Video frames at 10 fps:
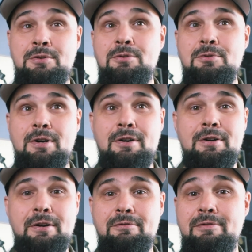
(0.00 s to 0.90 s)
two
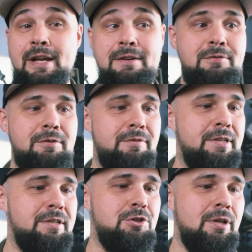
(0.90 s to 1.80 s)
current favorite
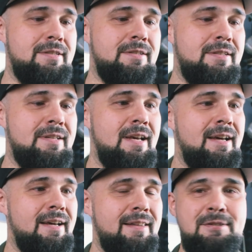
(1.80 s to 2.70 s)
vintage lenses.
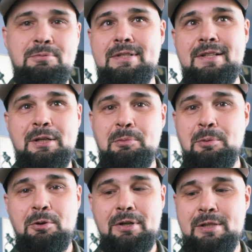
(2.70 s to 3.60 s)
This one's a little
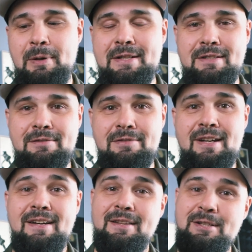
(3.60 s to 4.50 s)
bit more expensive.
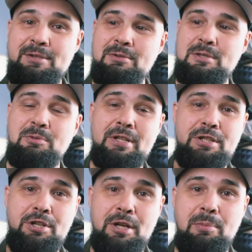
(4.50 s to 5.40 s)
This one's pretty
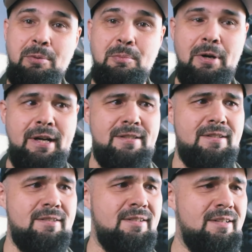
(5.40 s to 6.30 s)
cheap,
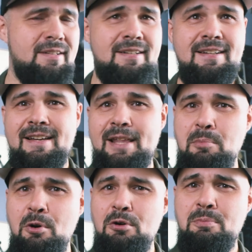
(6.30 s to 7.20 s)
but they
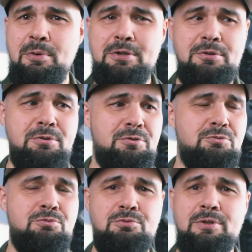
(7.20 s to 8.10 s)
both produce
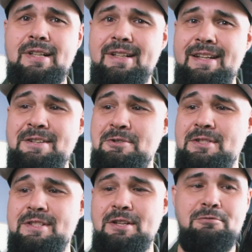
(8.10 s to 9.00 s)
really
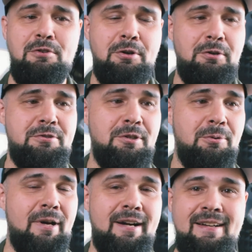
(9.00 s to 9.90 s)
interesting photos. So